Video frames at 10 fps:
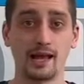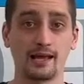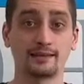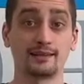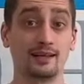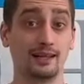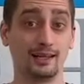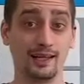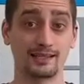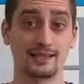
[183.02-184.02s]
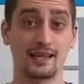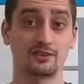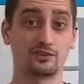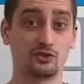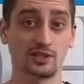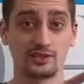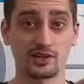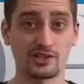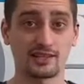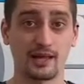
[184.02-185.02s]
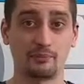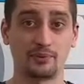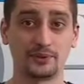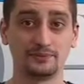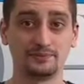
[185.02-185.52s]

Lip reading: And let's get to the third step.